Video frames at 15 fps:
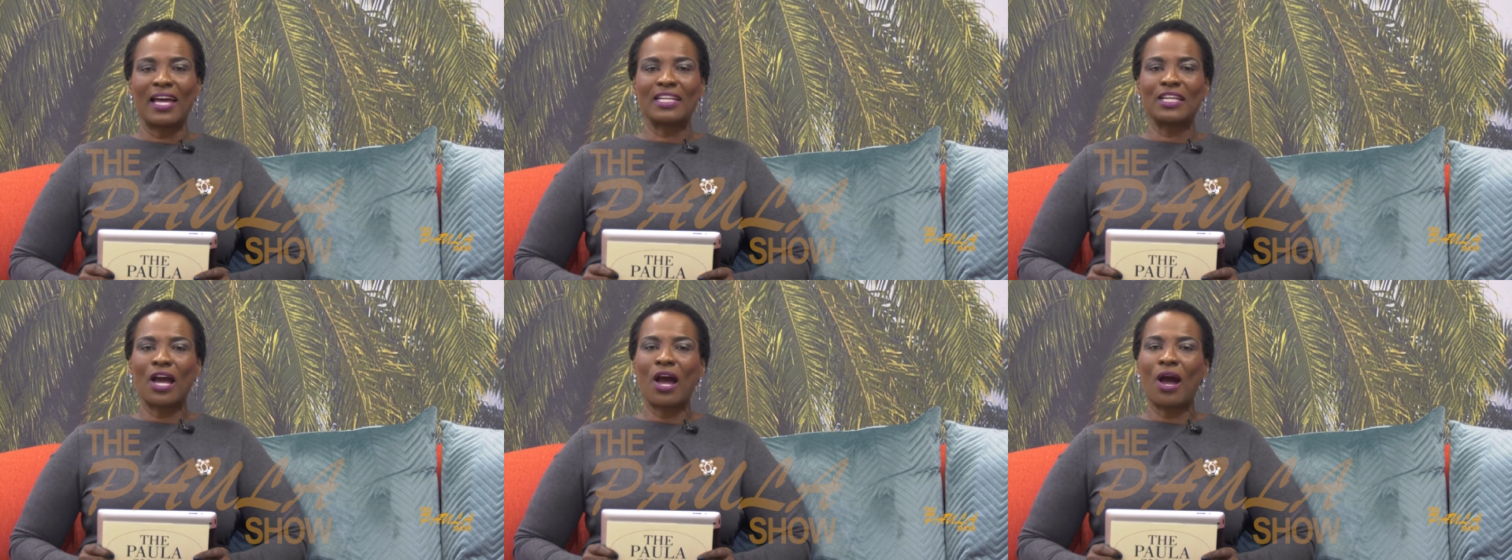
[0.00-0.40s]

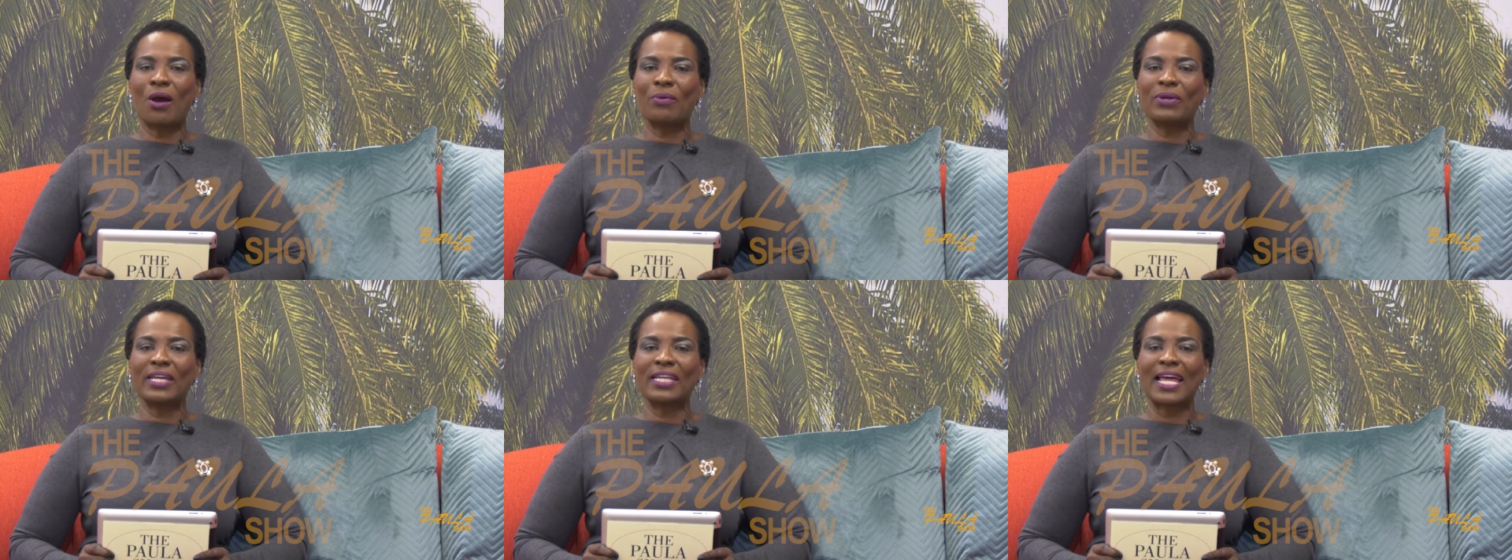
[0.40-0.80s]
and
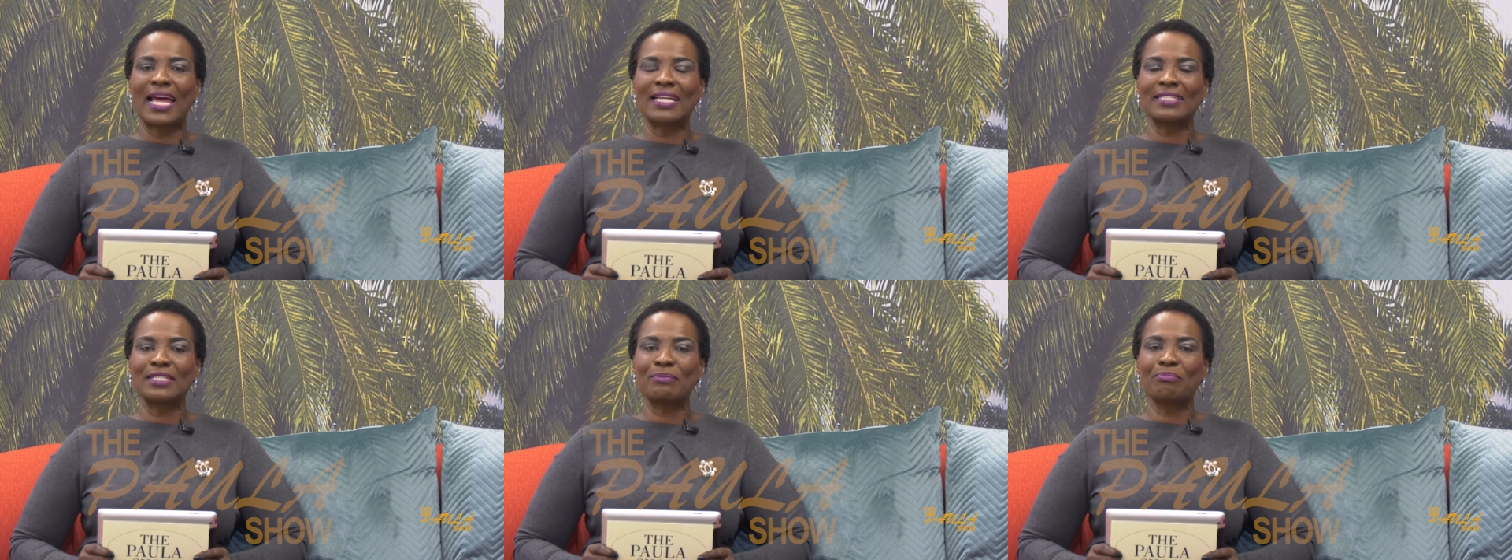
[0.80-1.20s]
how it
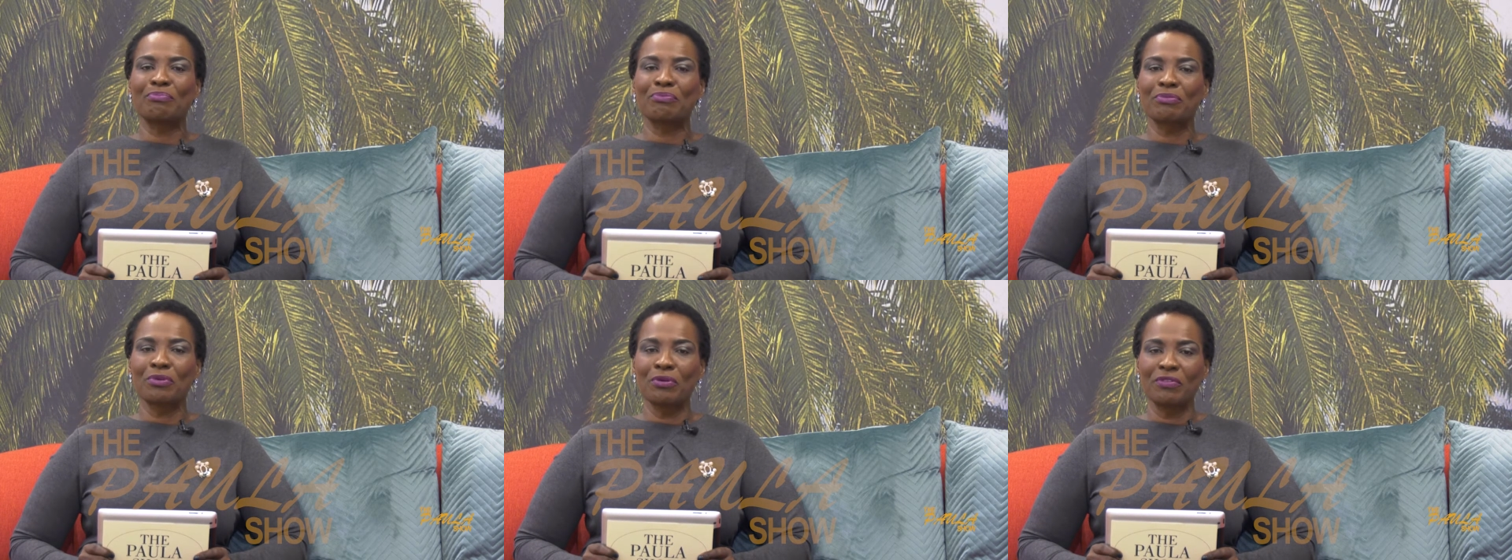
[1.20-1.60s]
has
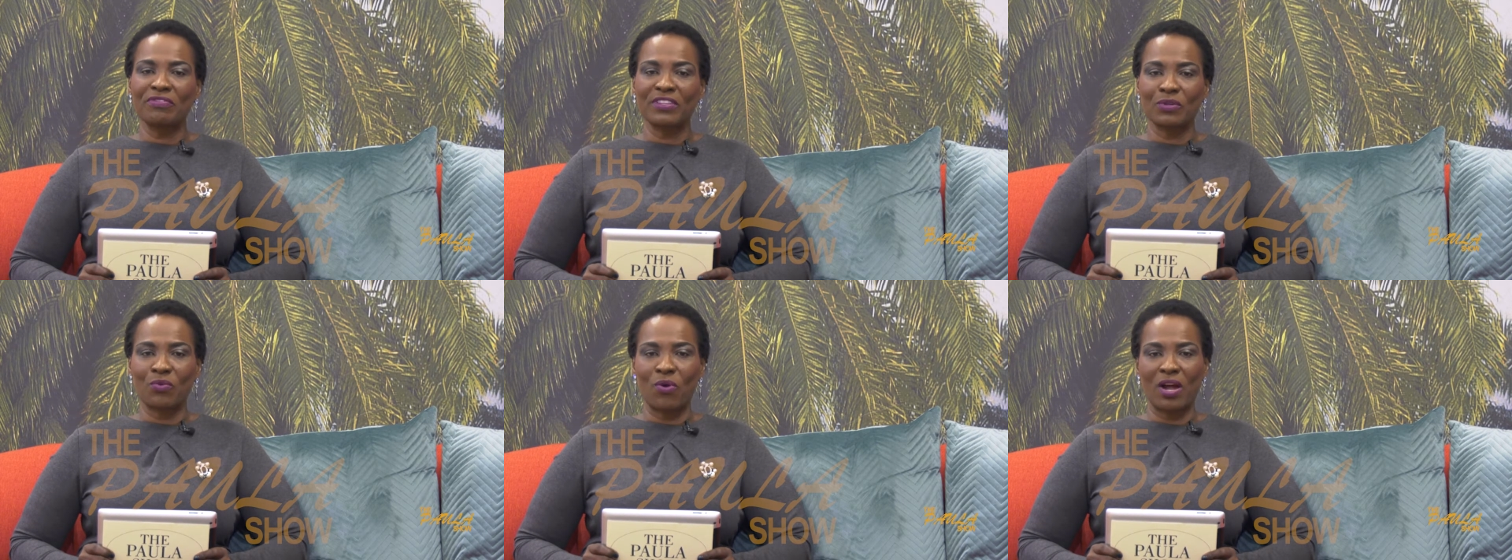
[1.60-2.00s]

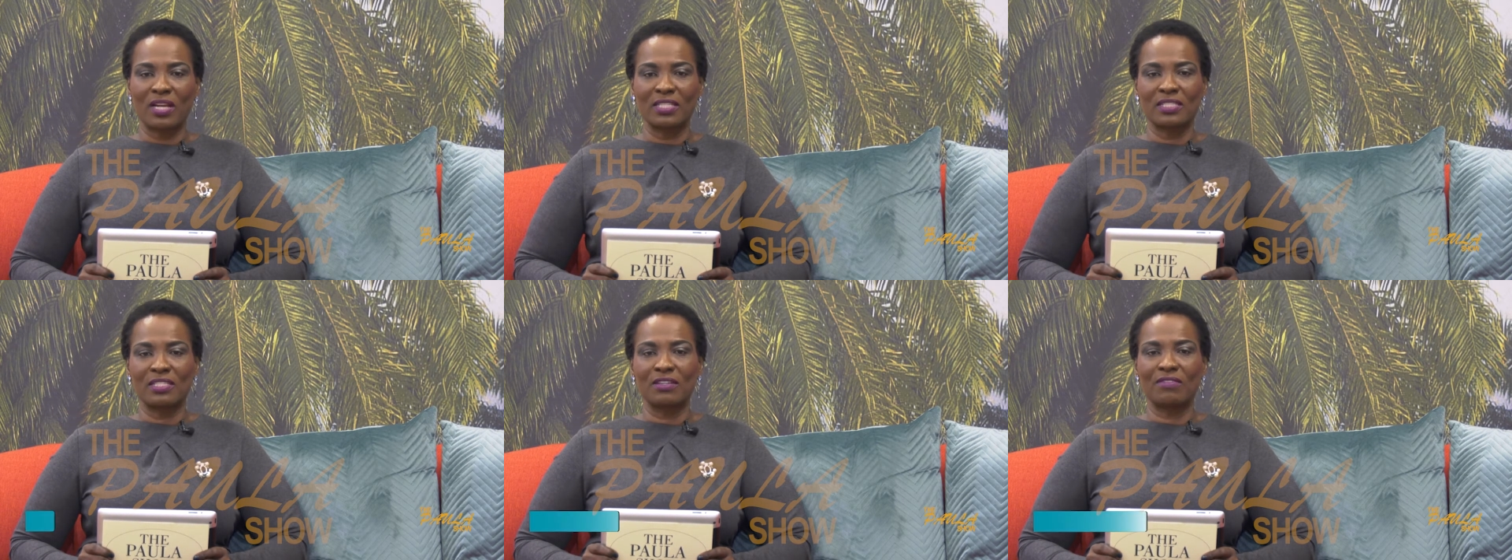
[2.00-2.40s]
improved the
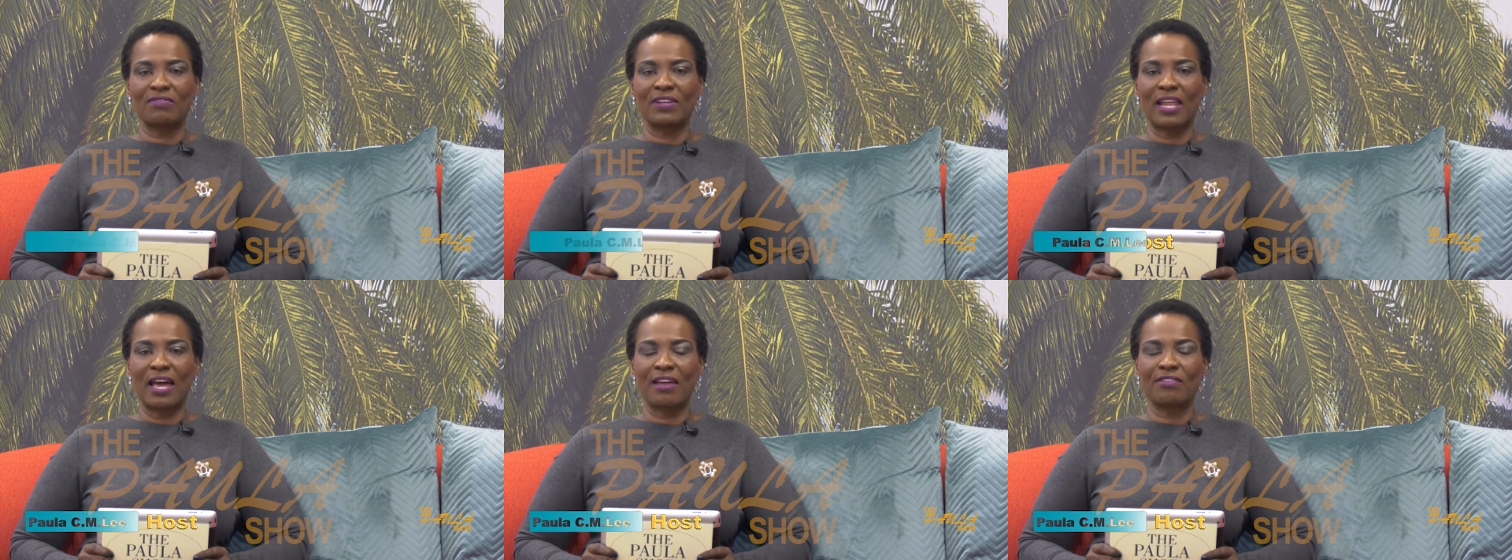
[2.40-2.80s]
quality
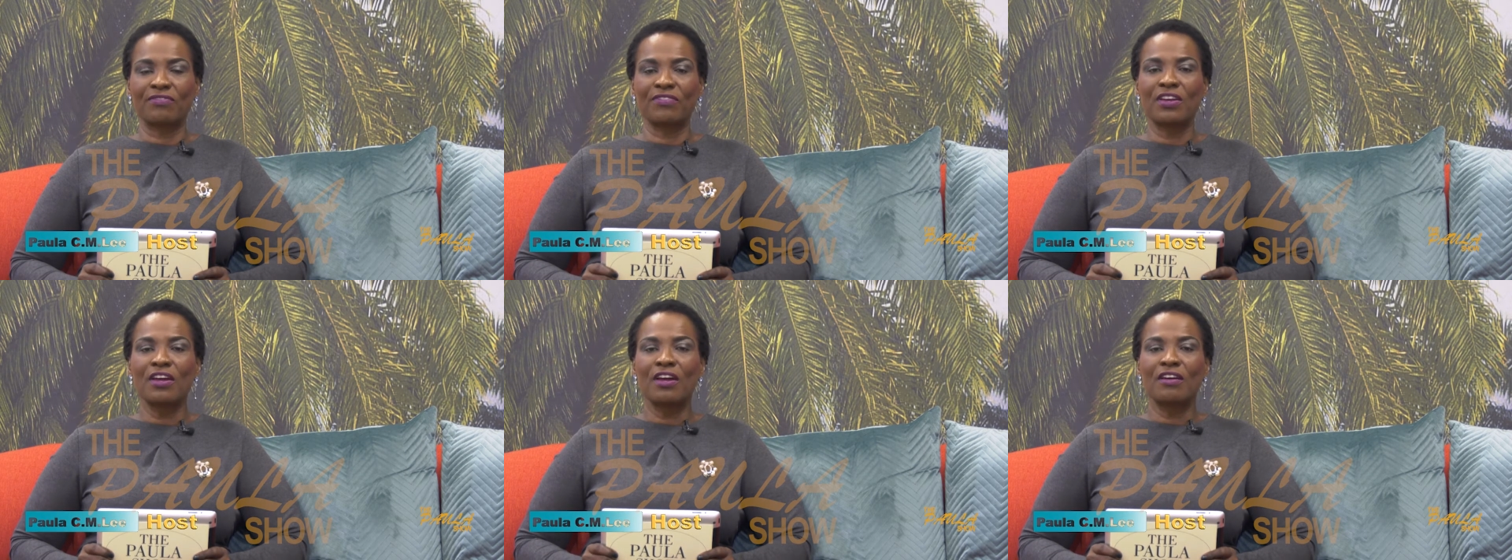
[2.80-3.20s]
of life